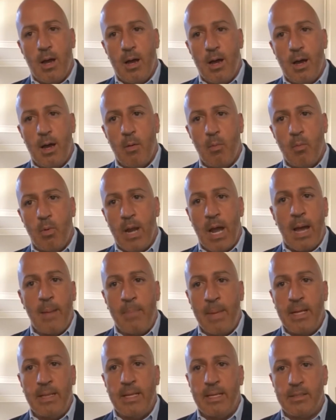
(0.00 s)
when I
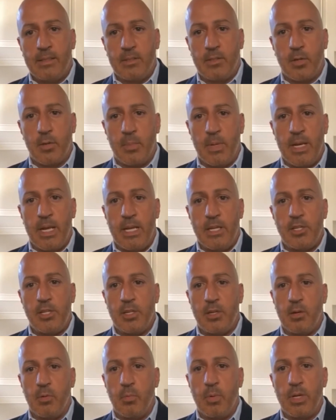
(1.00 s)
made that
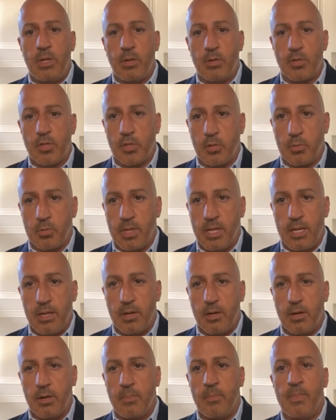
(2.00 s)
determination a week or so
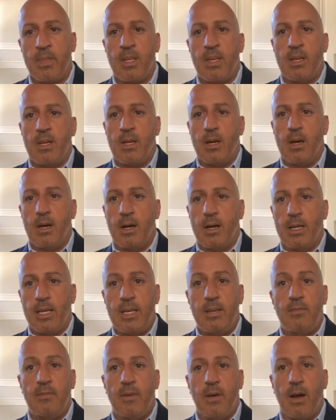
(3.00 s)
later,
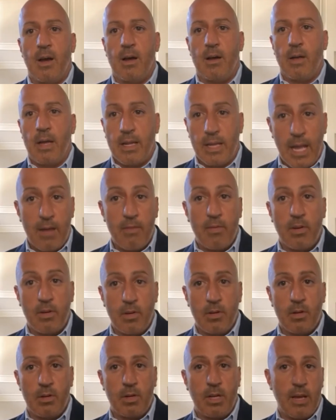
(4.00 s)
he and
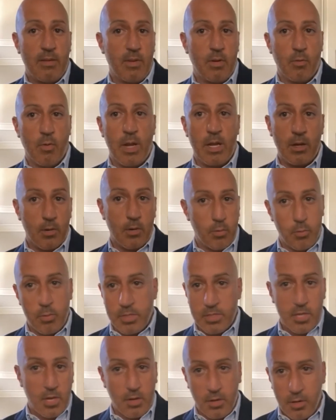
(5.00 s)
Kevin Rader, who
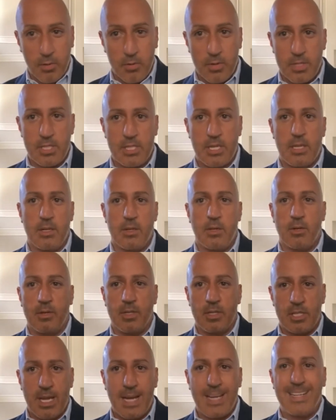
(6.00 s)
is our current senator,
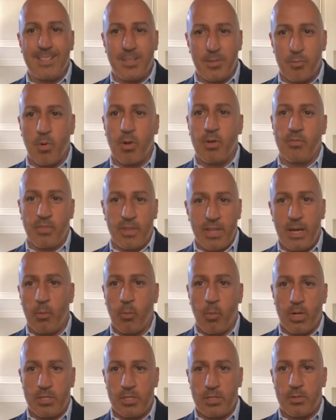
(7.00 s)
decided to run for that
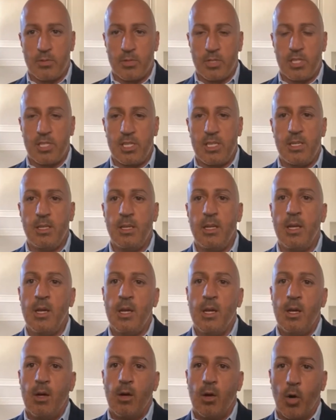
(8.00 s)
Western seat.
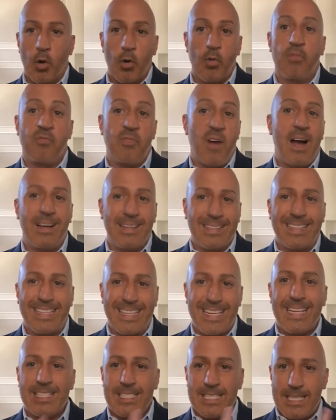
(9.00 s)
Irv filed
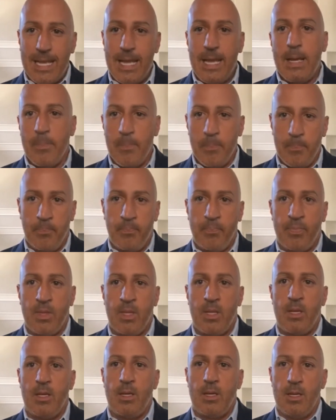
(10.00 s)
against him.
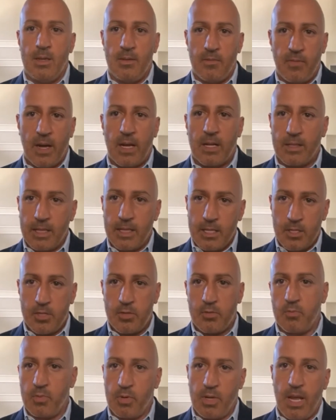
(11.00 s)
He filed
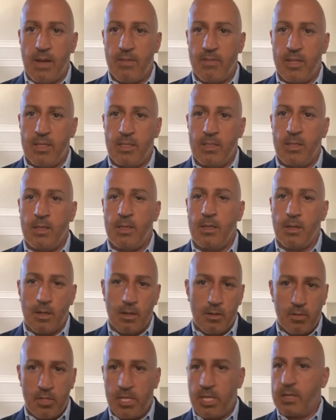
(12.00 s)
against Kevin,
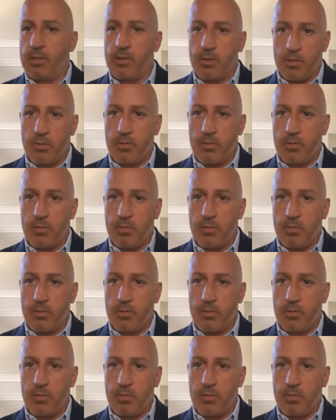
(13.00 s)
Senator